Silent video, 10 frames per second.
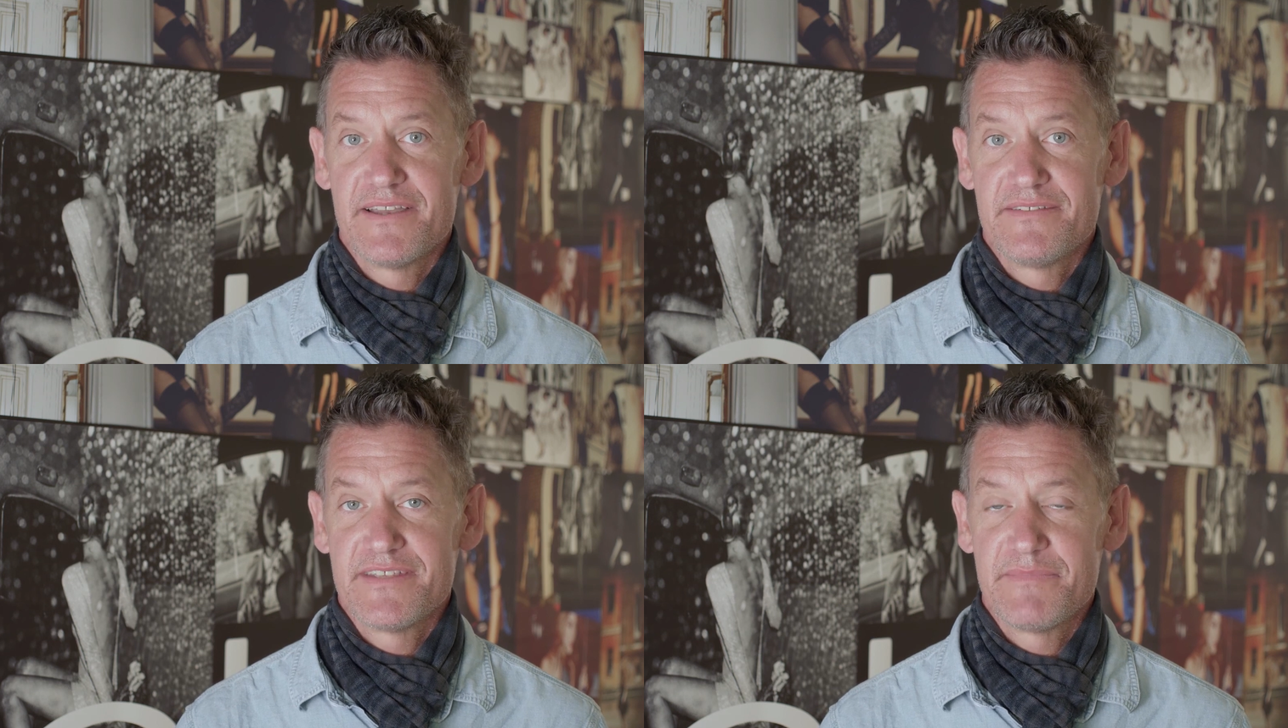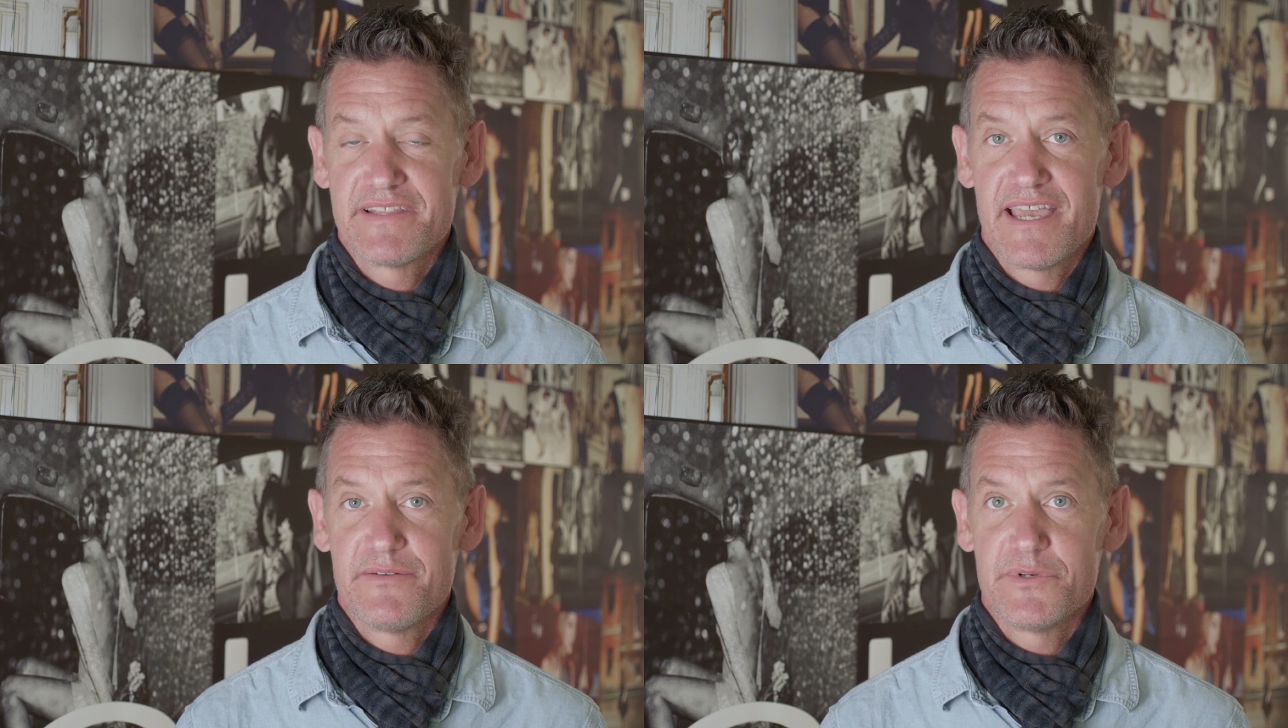something
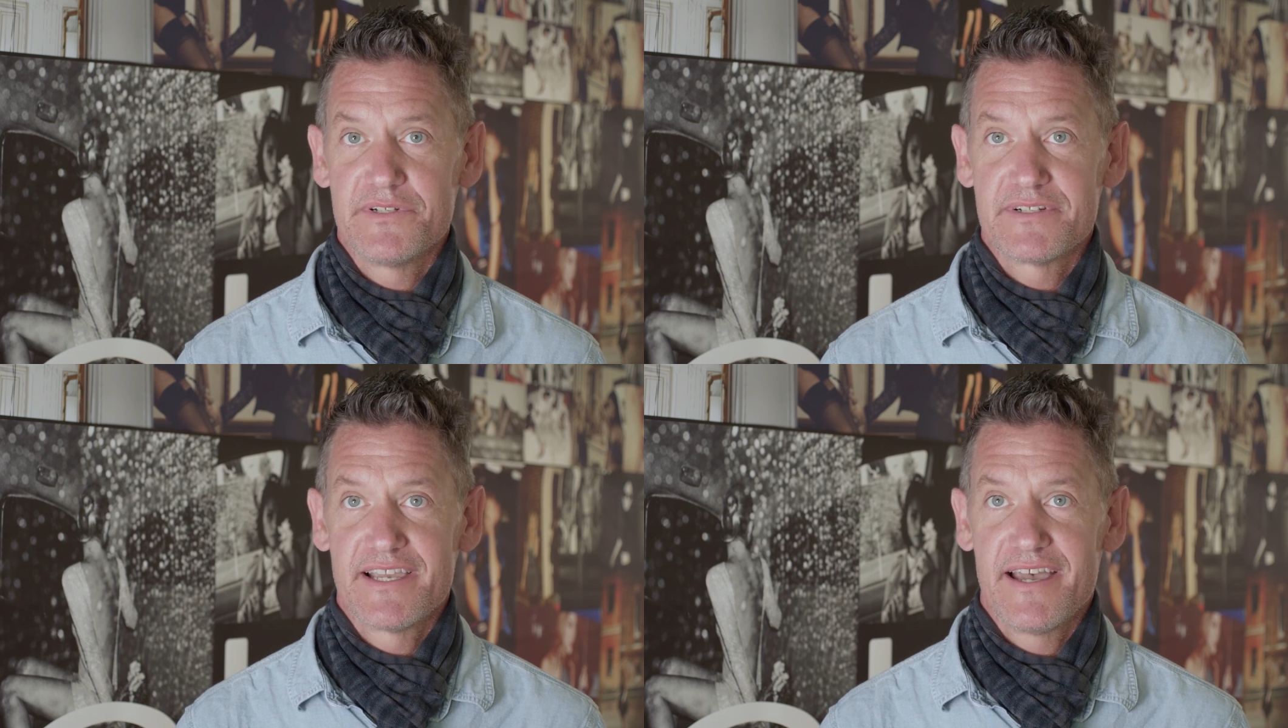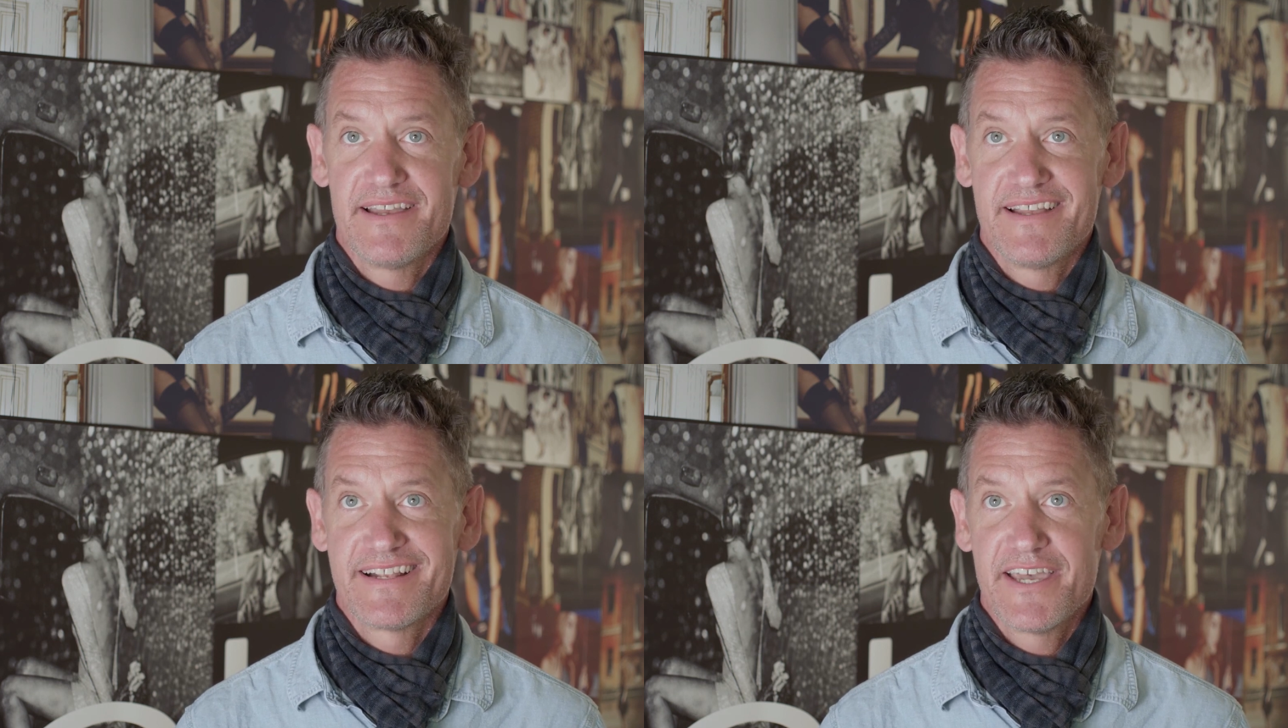that will
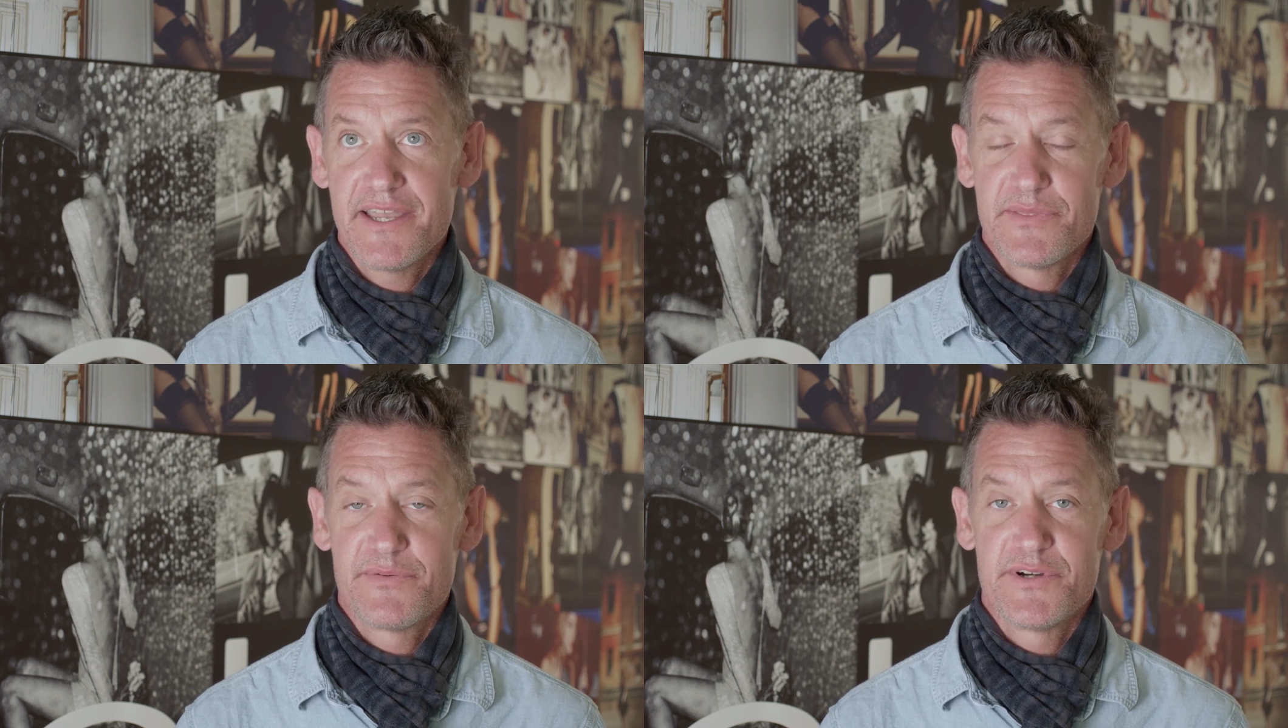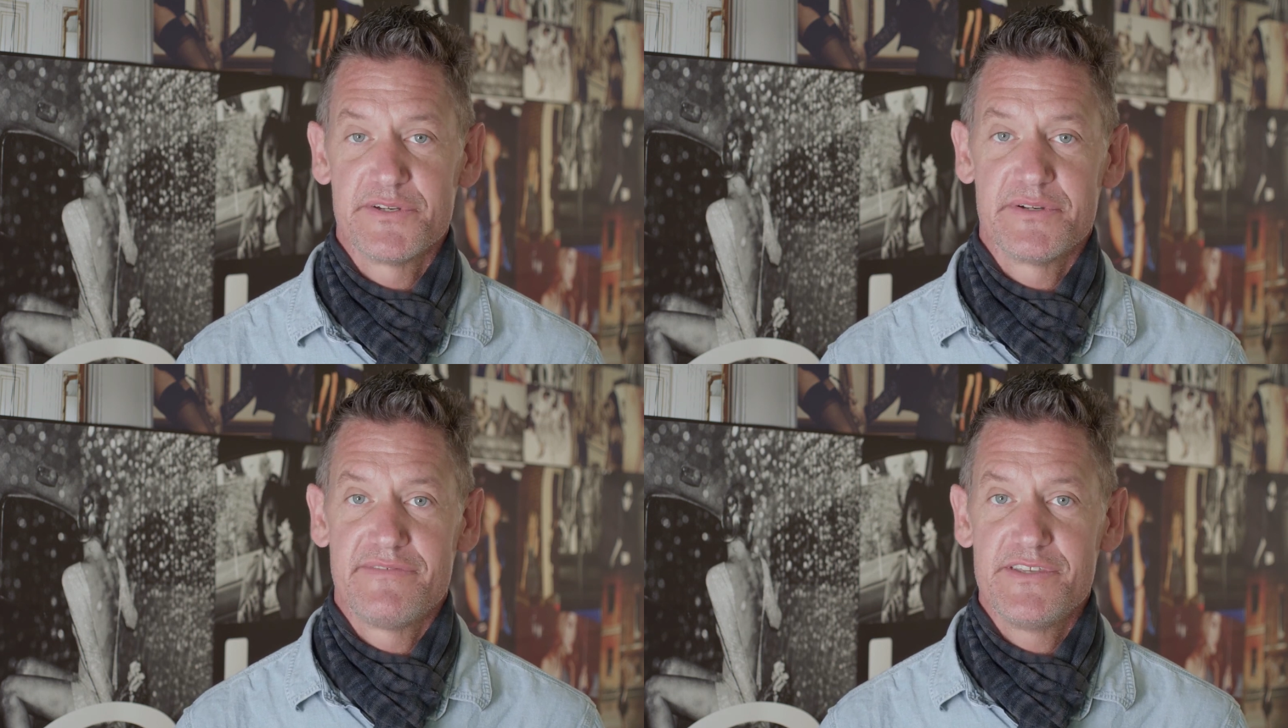cut
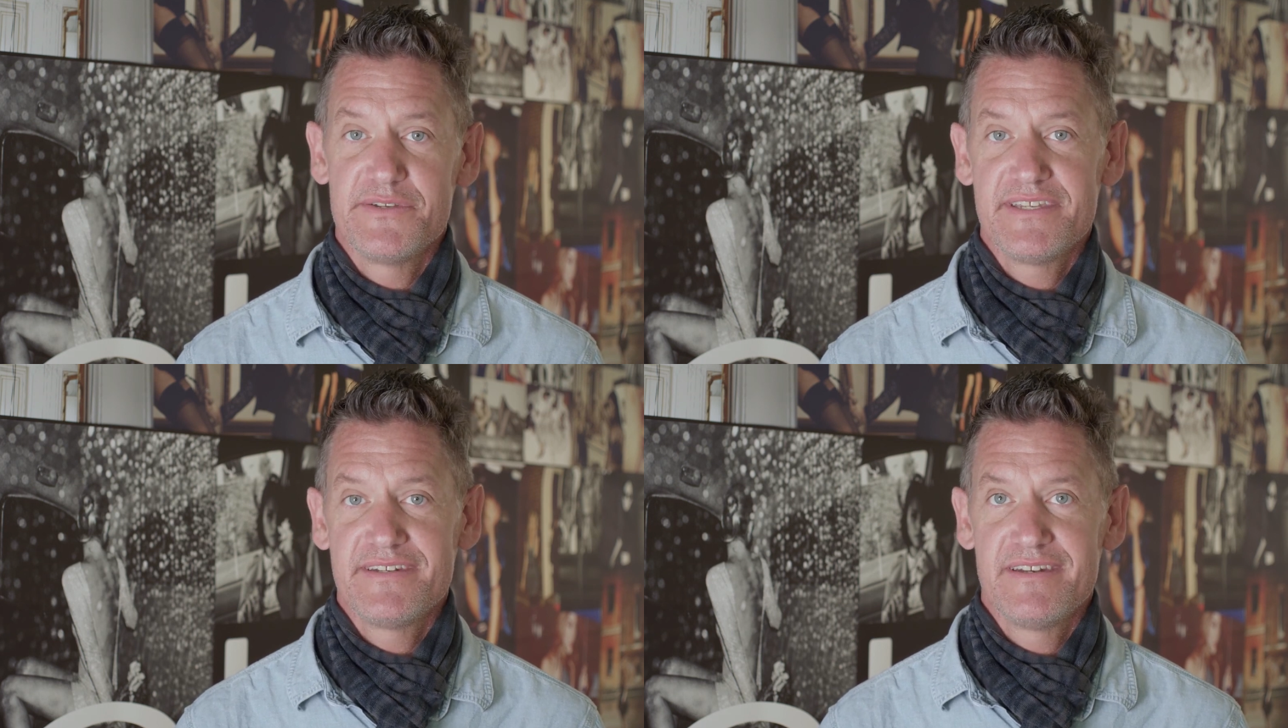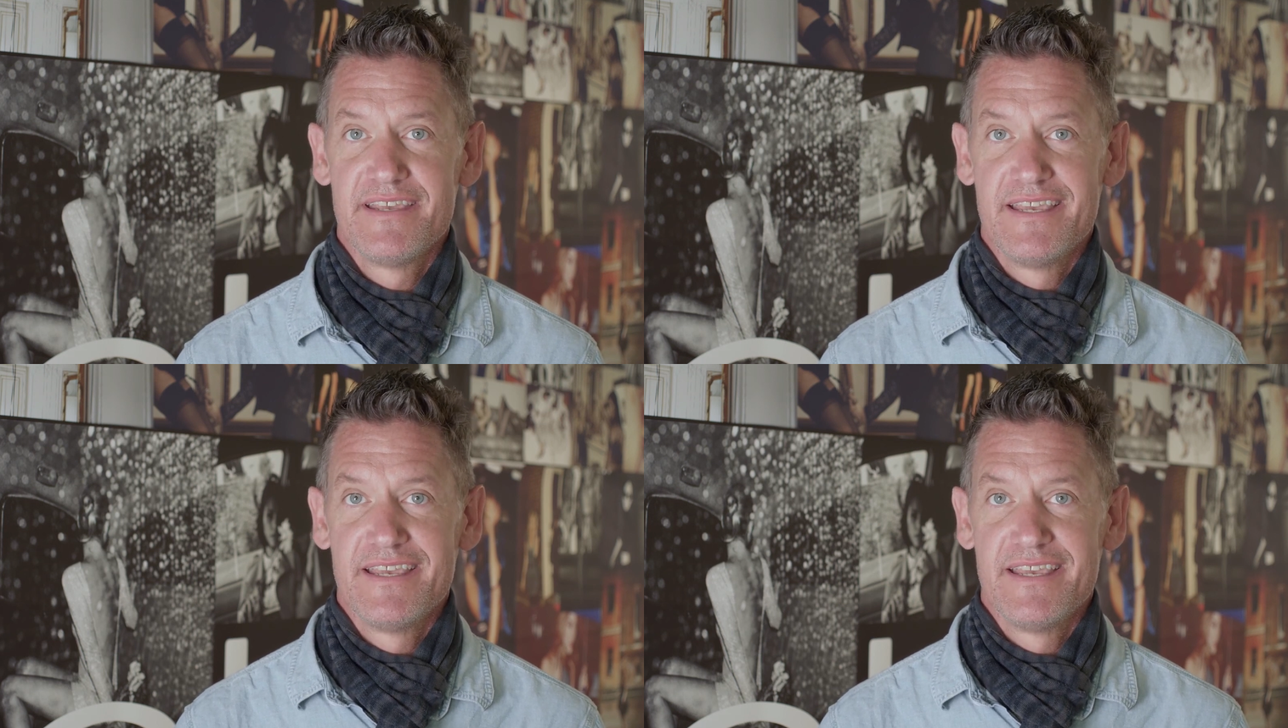through. If you can